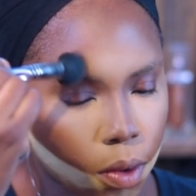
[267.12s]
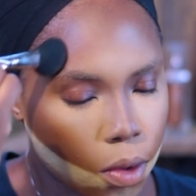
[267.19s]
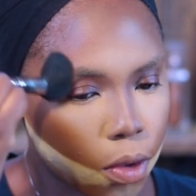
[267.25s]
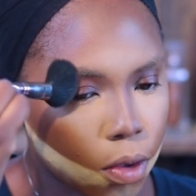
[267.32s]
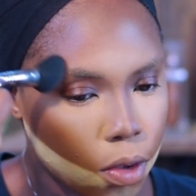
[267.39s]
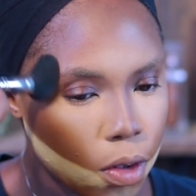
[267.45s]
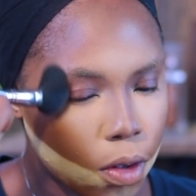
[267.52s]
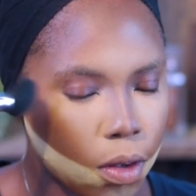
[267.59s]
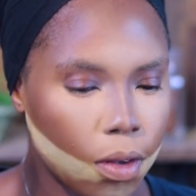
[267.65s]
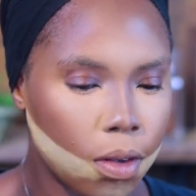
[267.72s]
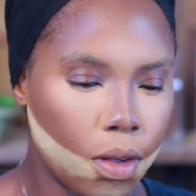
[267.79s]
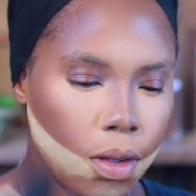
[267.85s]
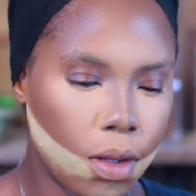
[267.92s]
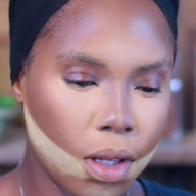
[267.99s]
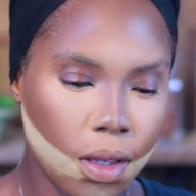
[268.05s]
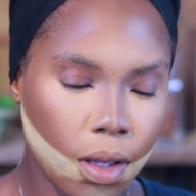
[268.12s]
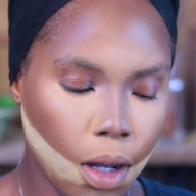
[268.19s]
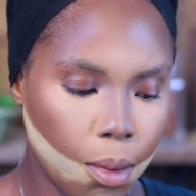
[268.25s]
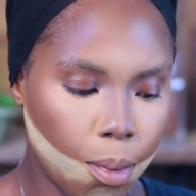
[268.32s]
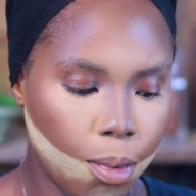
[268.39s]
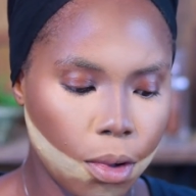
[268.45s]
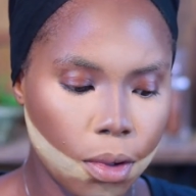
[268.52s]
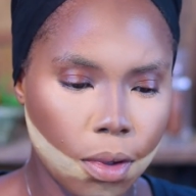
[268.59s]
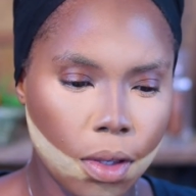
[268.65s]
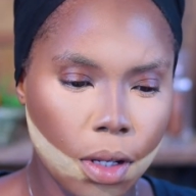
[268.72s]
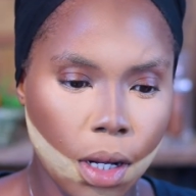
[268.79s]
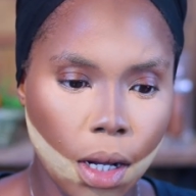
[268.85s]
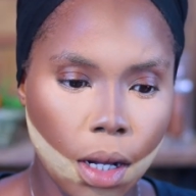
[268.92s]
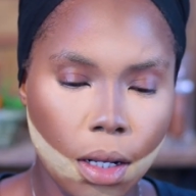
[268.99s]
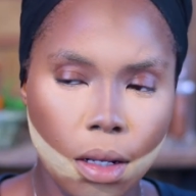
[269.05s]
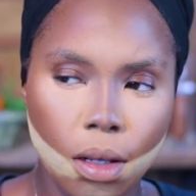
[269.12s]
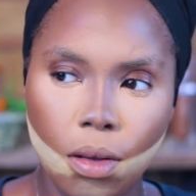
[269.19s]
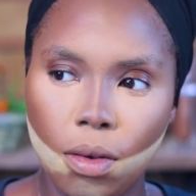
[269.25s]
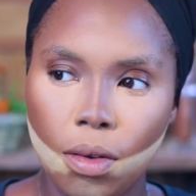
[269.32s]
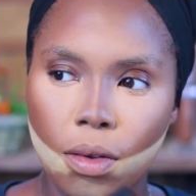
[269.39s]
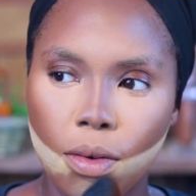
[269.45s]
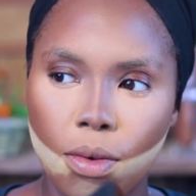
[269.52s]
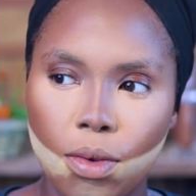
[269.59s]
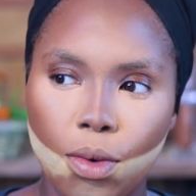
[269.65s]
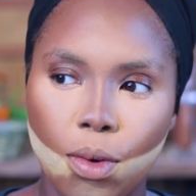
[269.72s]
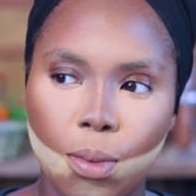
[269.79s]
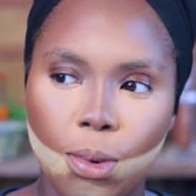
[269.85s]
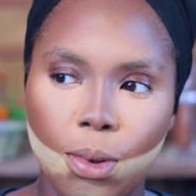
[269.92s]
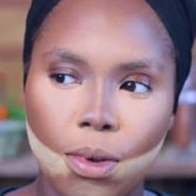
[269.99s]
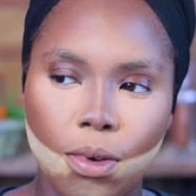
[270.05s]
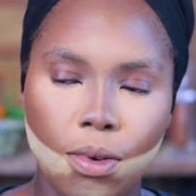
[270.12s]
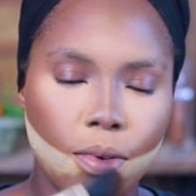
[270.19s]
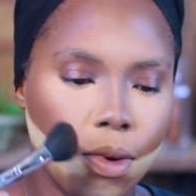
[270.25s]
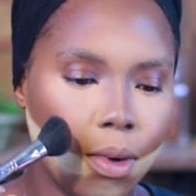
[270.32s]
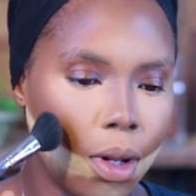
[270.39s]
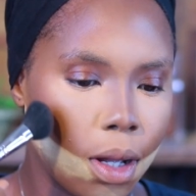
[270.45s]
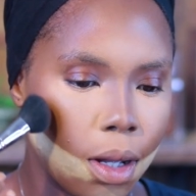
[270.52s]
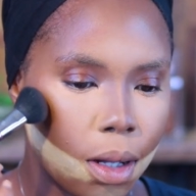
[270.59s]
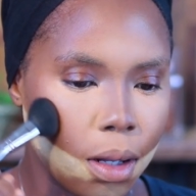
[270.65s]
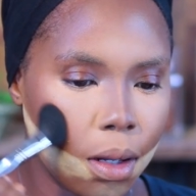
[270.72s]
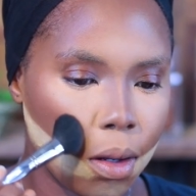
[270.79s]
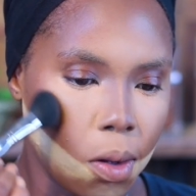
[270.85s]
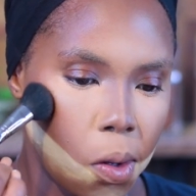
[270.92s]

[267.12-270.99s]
So she uses this as her bronzer, and it looks so beautiful. Like,